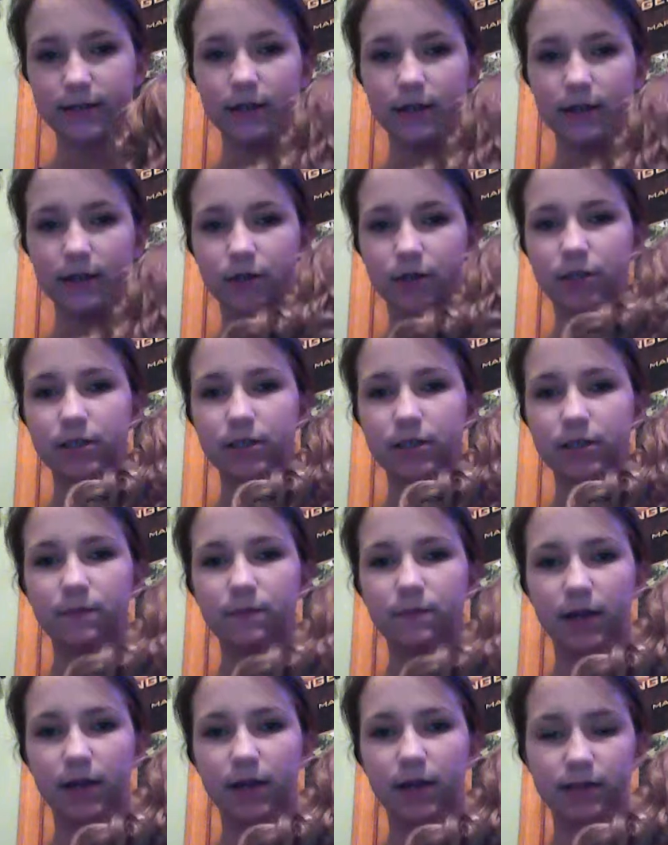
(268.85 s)
I wish it did,
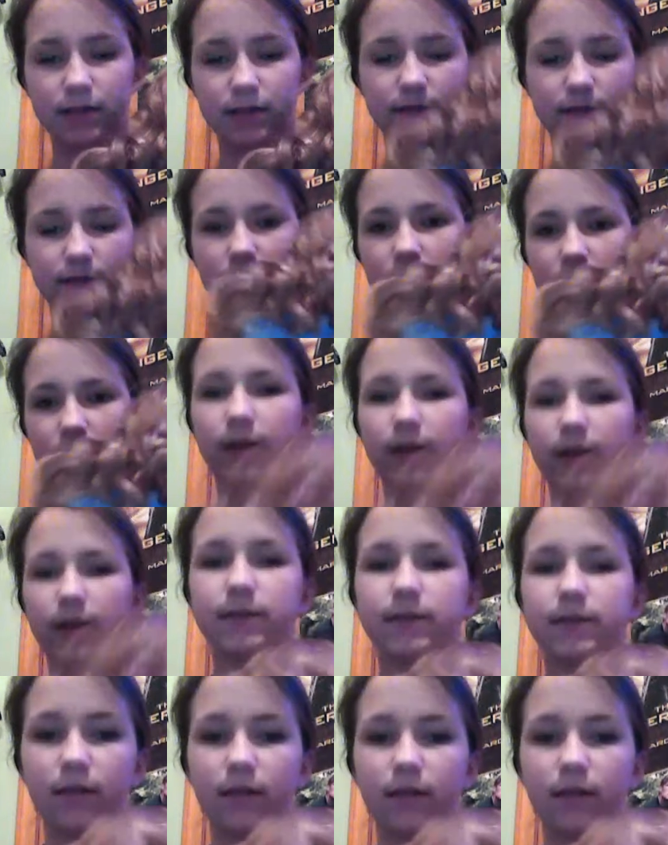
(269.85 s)
because, you know, like I
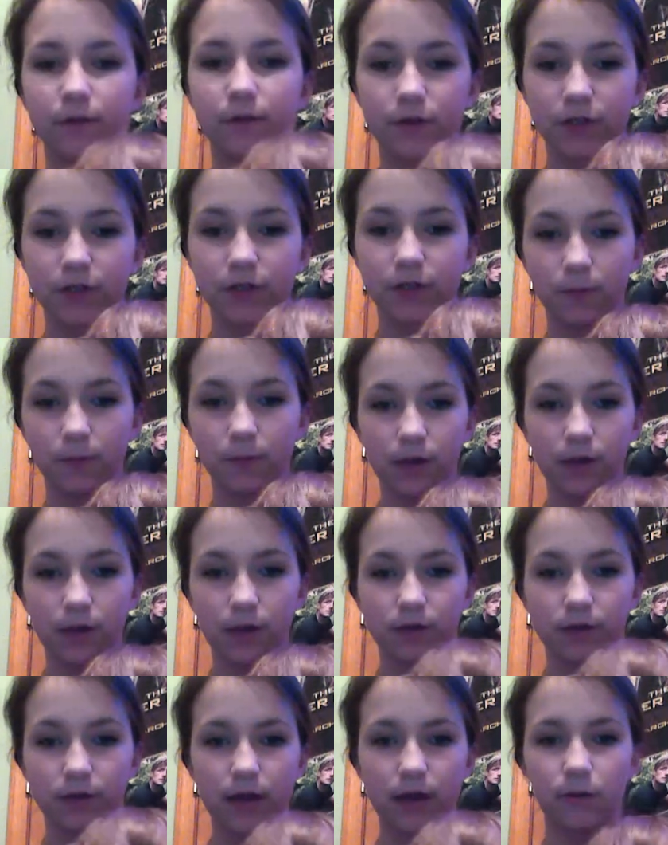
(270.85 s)
said, the first couple
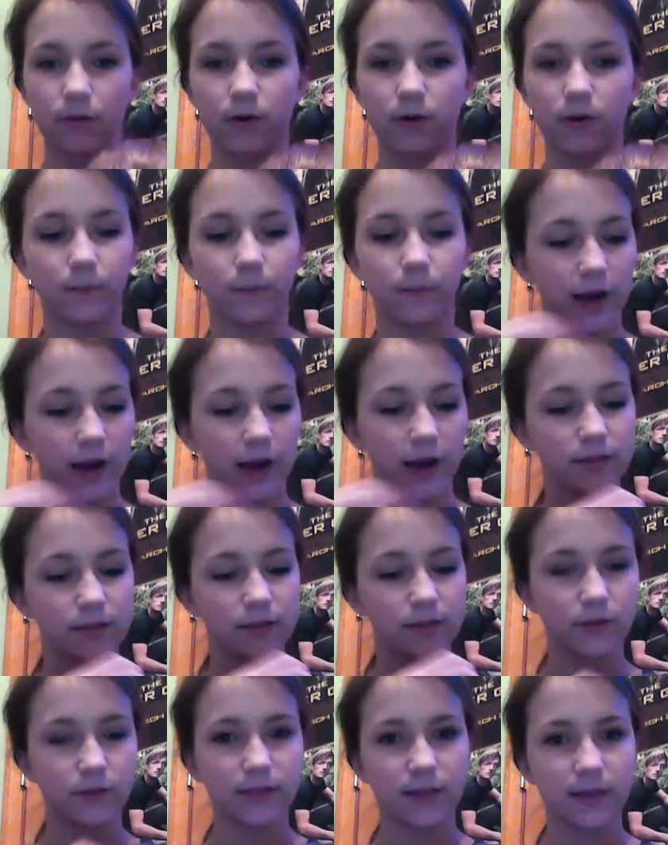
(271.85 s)
years they were in braids,
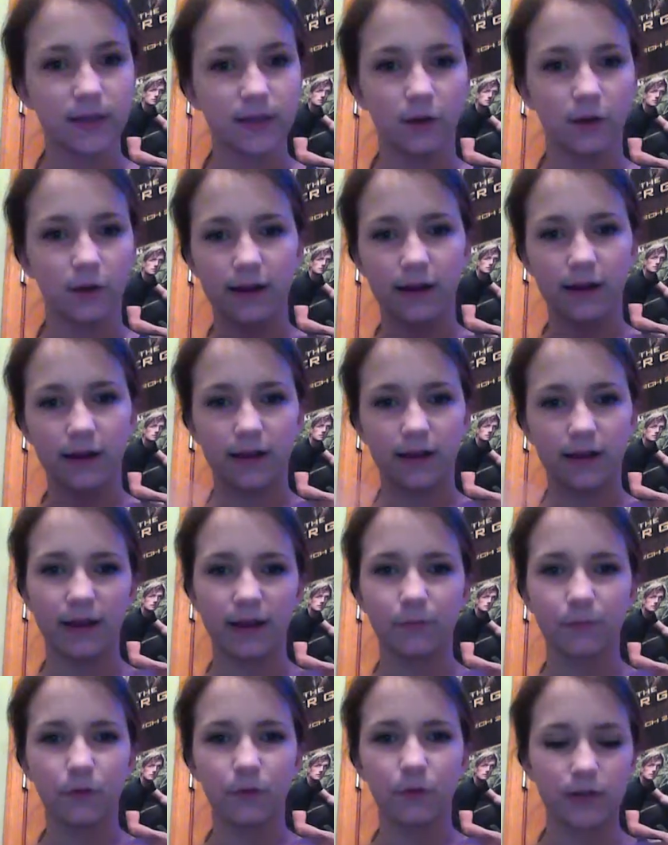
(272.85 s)
so it separated and,
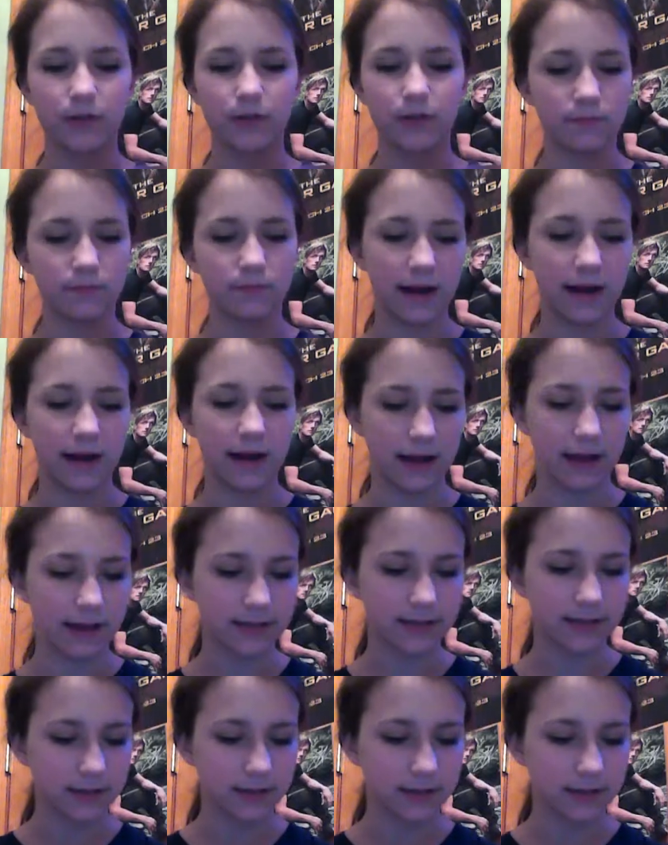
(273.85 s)
like, pulled it and made it
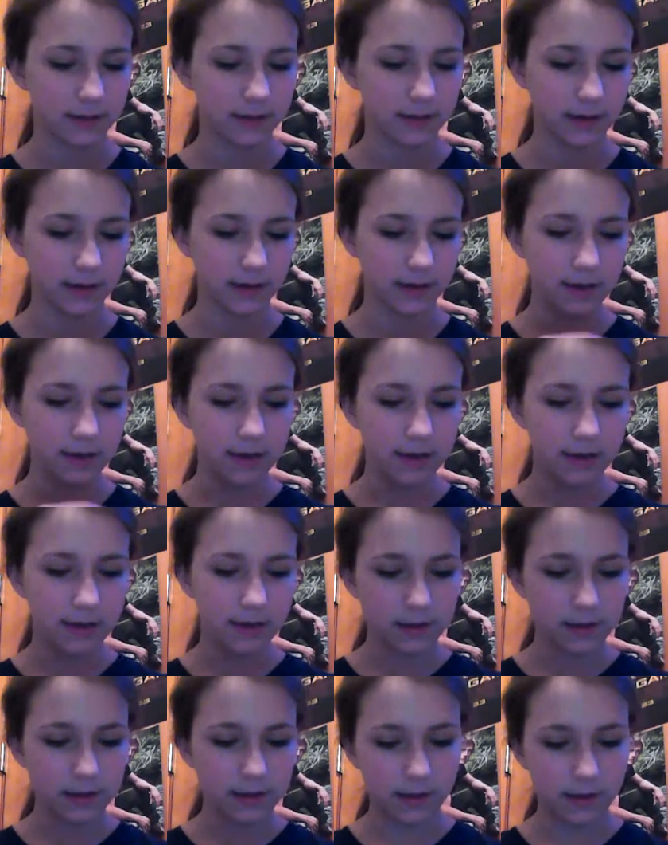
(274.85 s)
nasty looking.
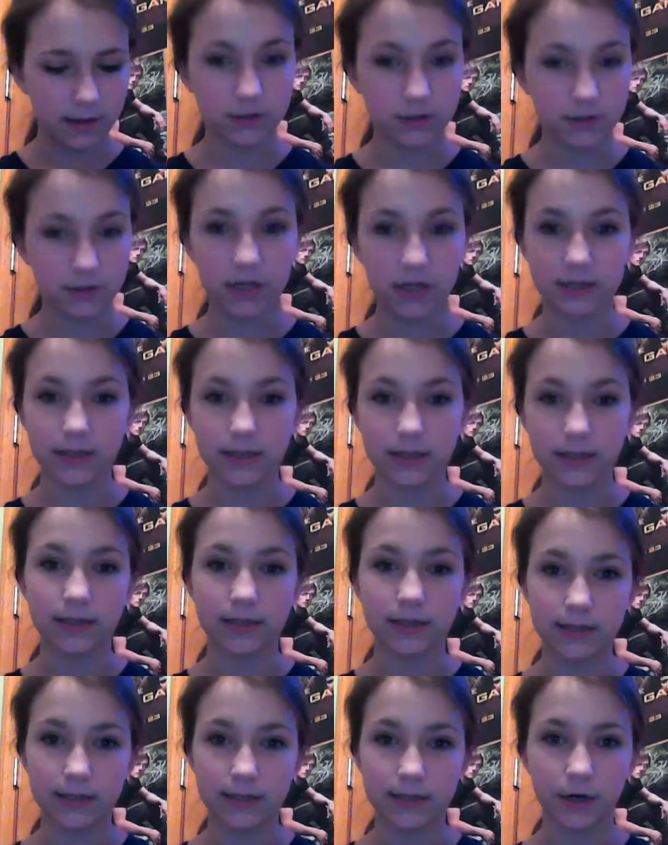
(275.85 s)
She needs, like, a
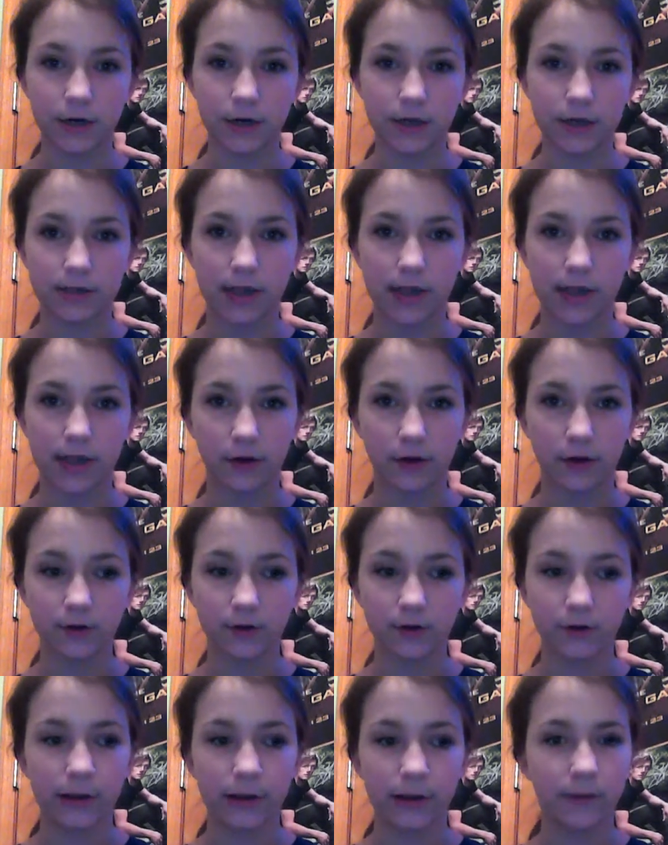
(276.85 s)
serious hair
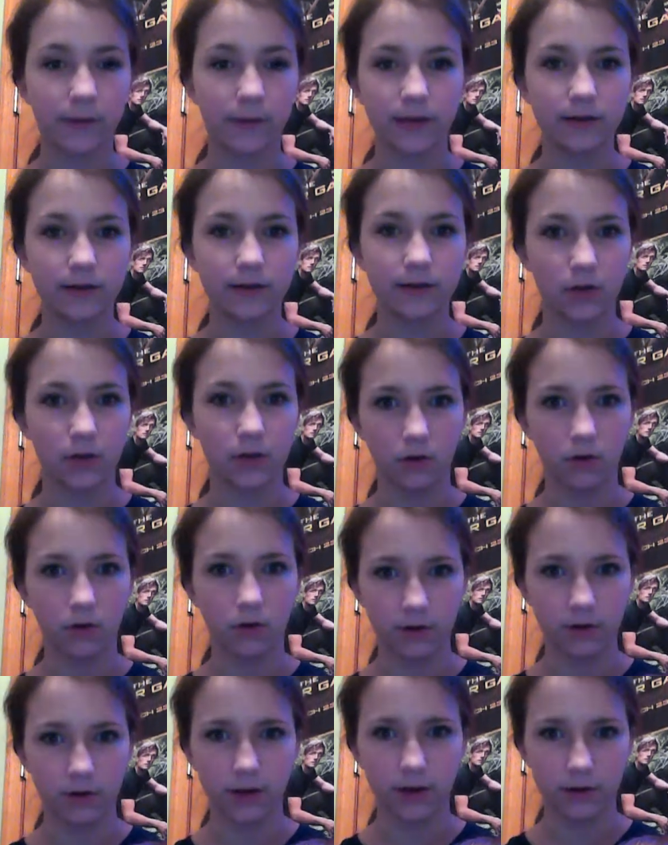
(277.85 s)
trimming, but don't
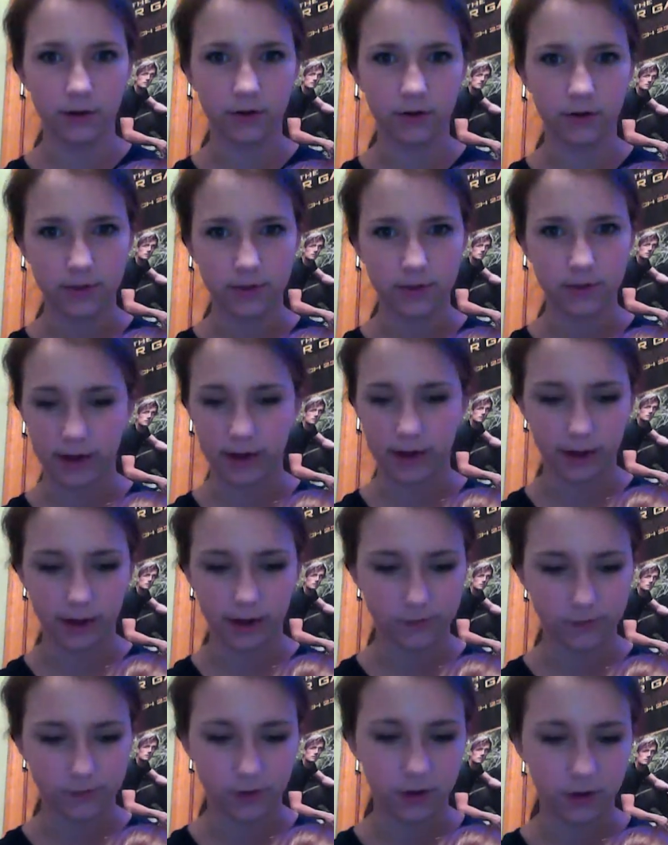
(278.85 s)
cut your doll's hair
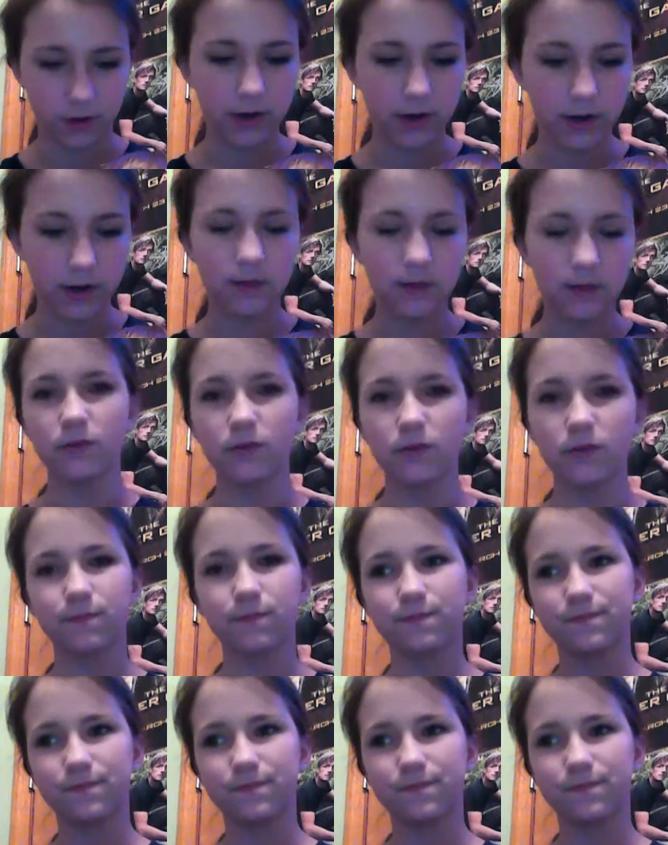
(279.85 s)
ever. Well,